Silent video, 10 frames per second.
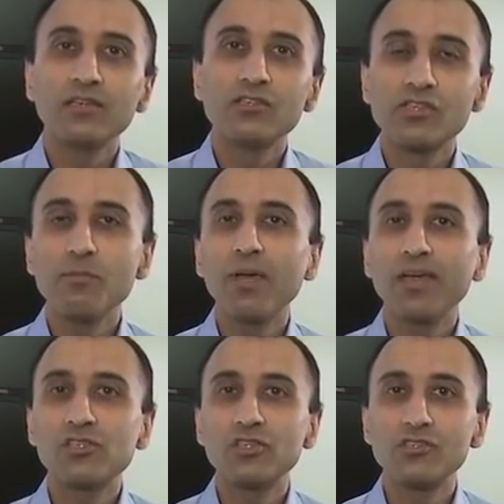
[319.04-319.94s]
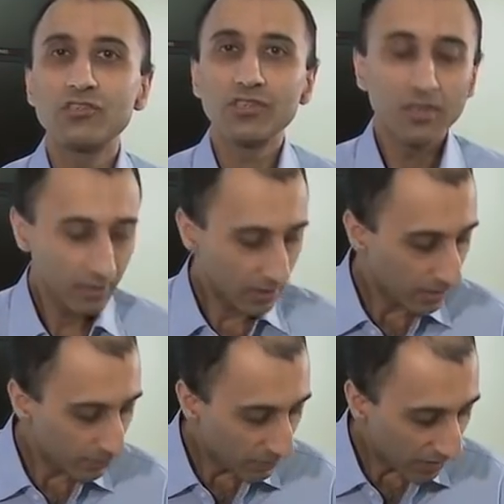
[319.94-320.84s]
Some patients
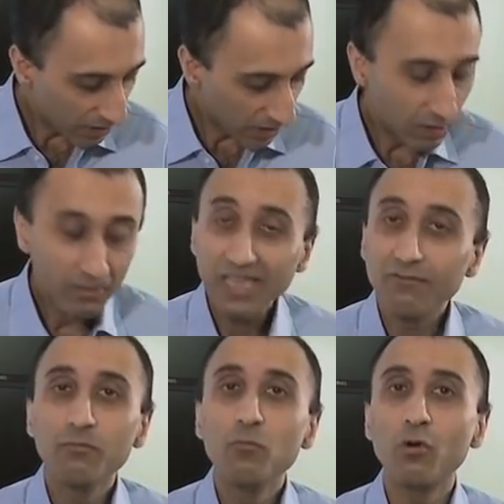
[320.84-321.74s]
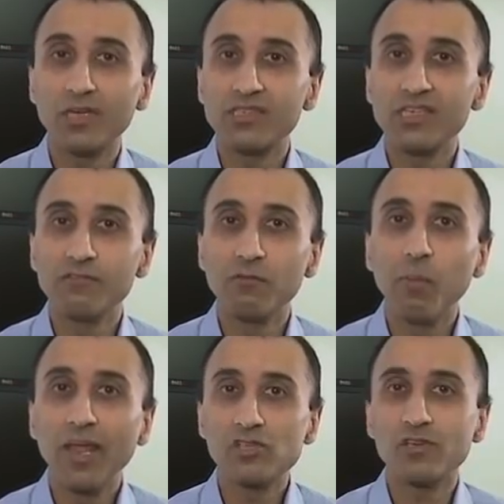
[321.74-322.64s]
undergo even more extensive
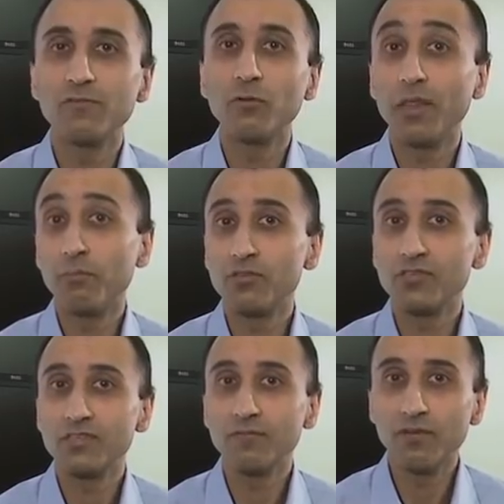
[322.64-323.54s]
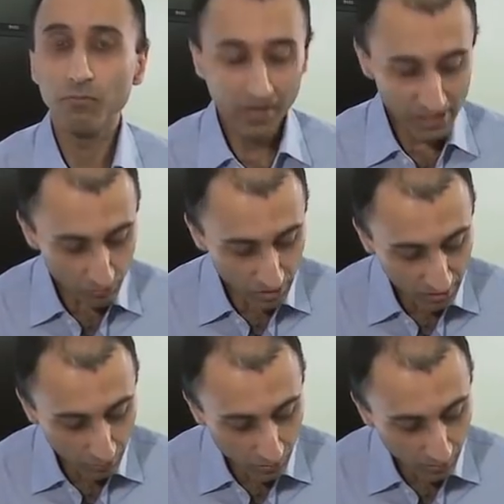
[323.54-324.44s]
ablation for their persistent fibrillation, which
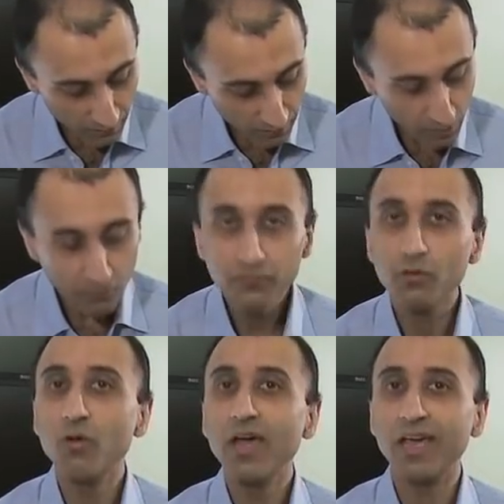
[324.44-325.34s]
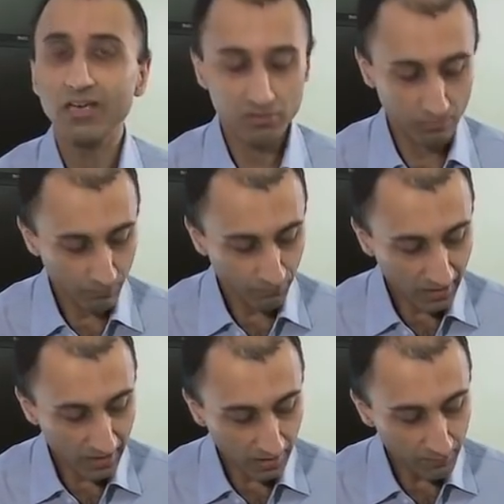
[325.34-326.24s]
can also involve the right atrium
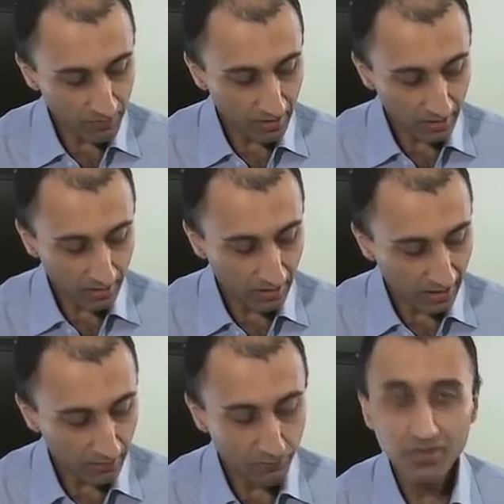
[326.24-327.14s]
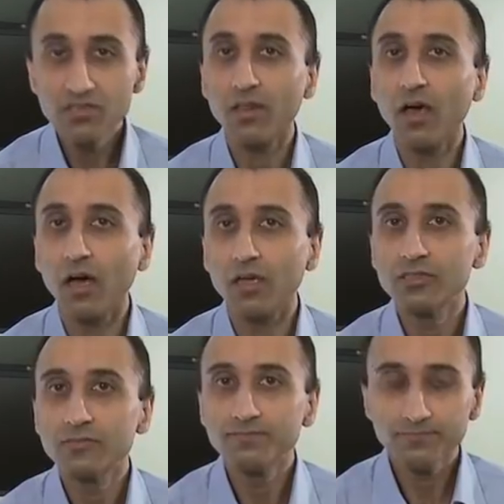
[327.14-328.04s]
here at the front of the heart.